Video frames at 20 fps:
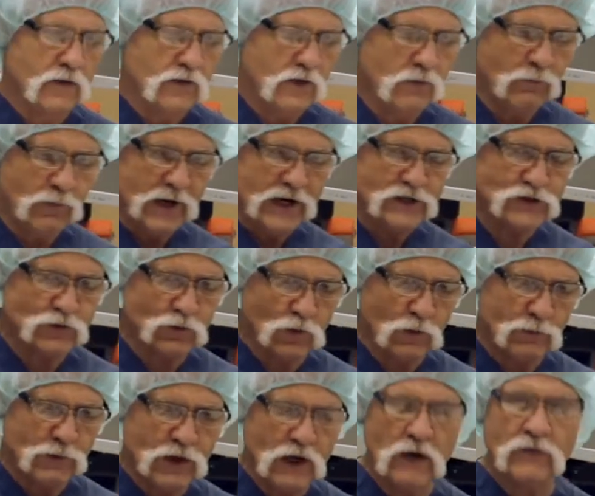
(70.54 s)
The patient
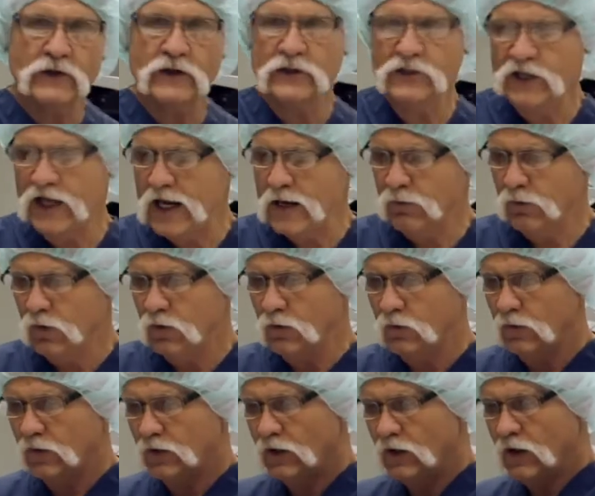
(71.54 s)
will be on the table.
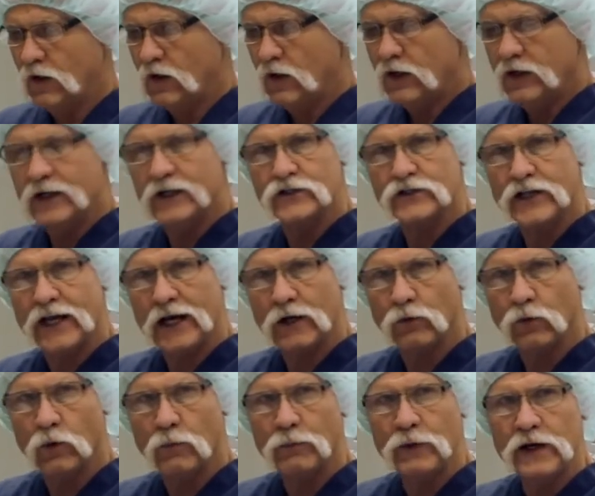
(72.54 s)
His head
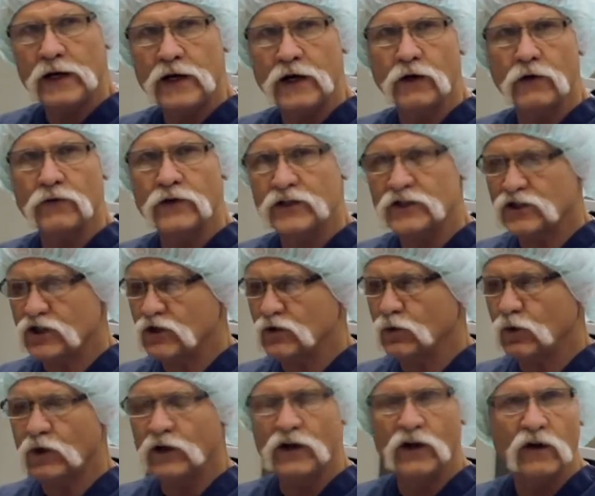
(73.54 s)
will be here. This is
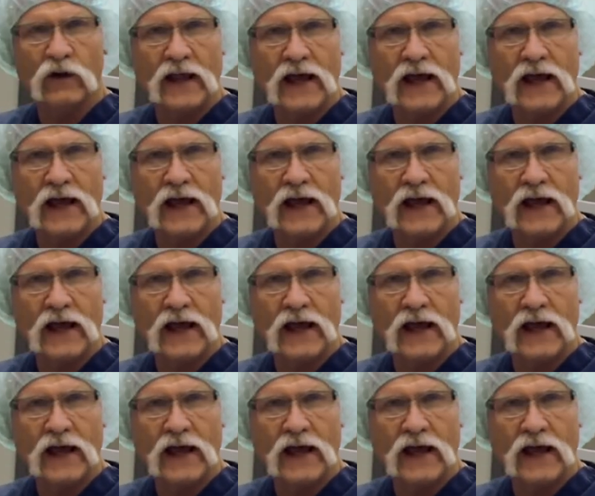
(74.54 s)
where he'll